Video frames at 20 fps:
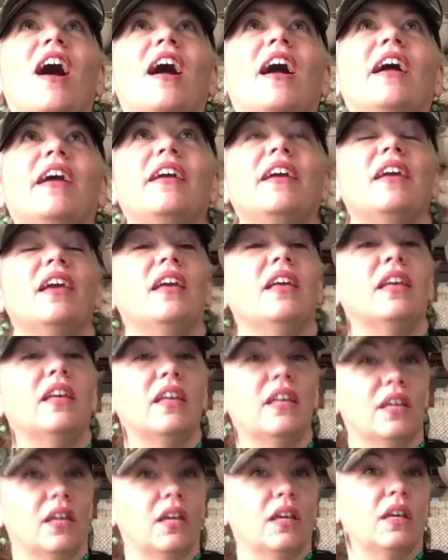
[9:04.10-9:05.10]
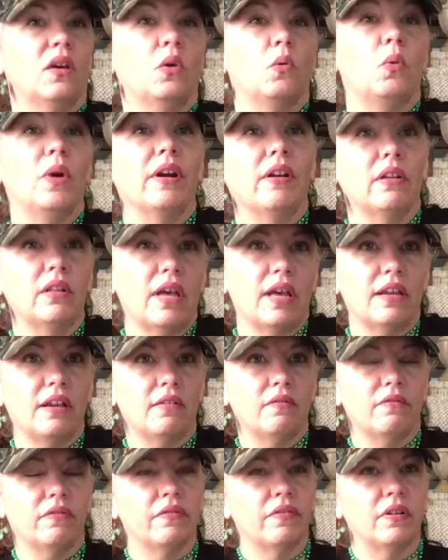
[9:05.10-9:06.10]
I wear a lot
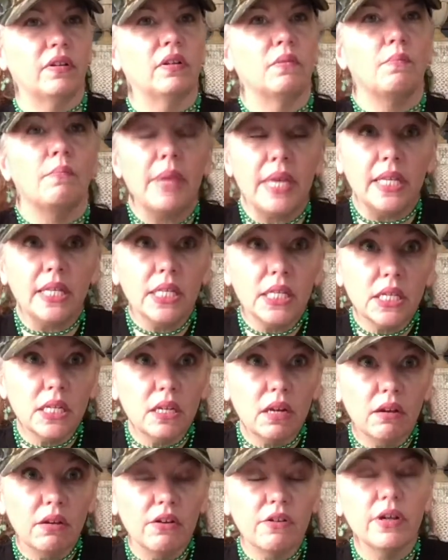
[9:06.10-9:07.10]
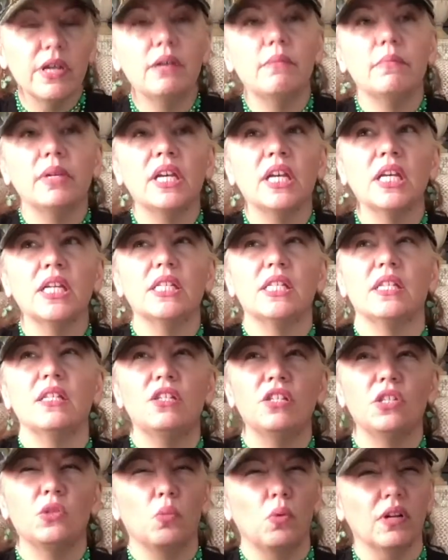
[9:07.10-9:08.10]
of men's deodorant because it
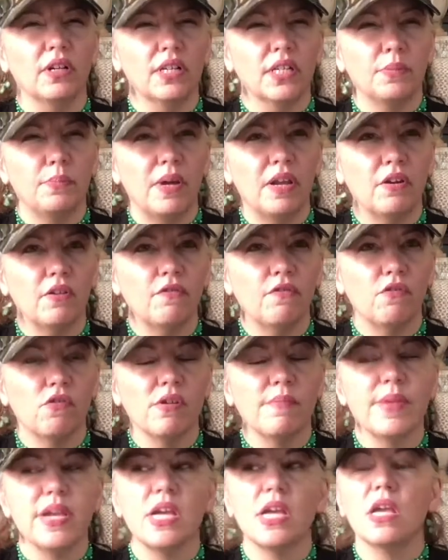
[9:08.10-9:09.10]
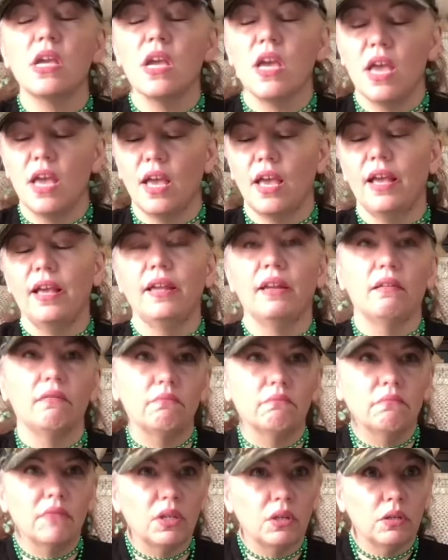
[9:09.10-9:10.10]
just works better for me. And
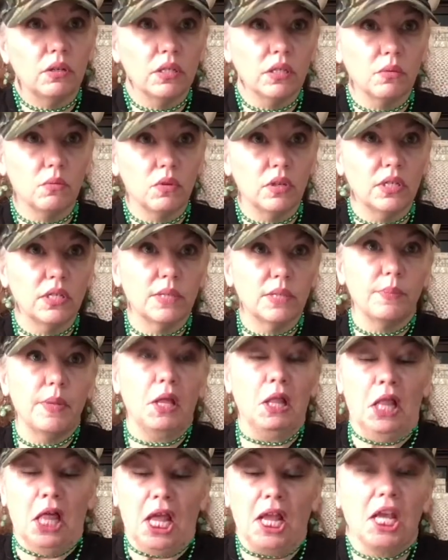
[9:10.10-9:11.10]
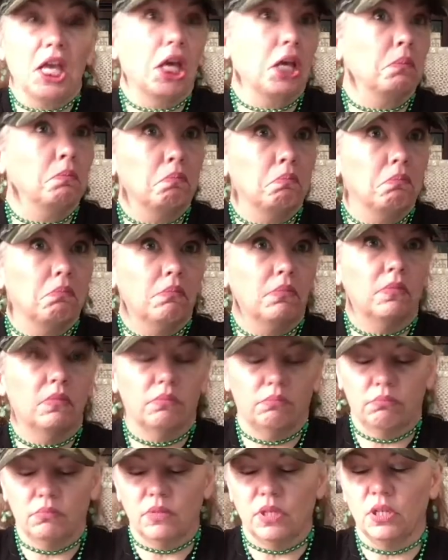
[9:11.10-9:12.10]
who doesn't want to smell like a
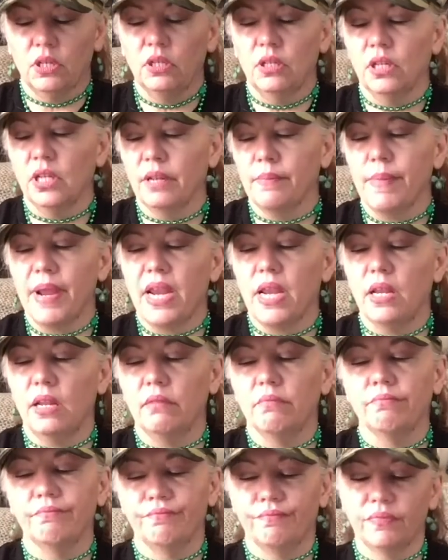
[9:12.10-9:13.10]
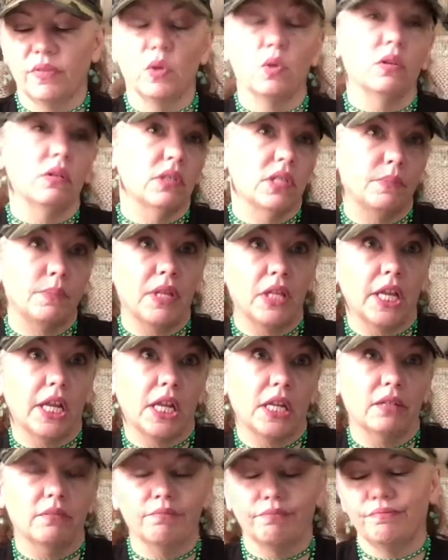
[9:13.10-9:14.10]
good looking man or smell like
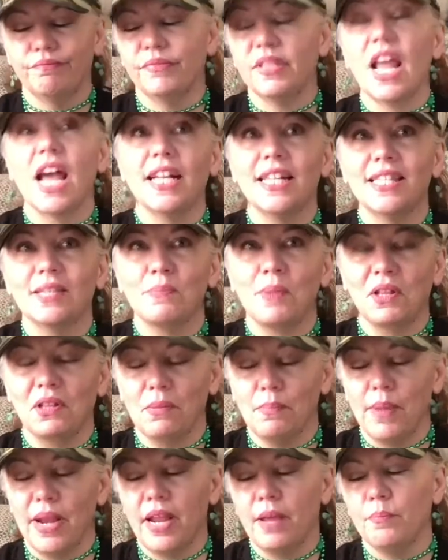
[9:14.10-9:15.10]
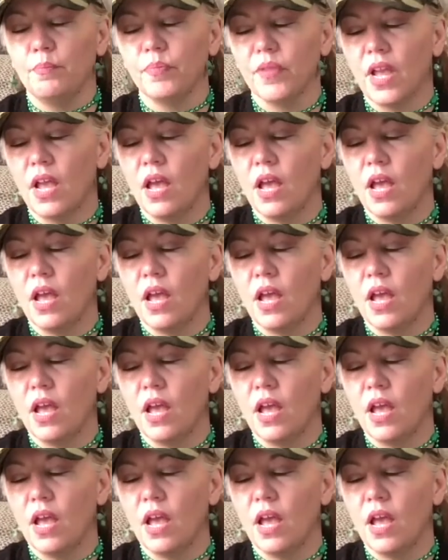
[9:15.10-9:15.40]
a nice smelling man.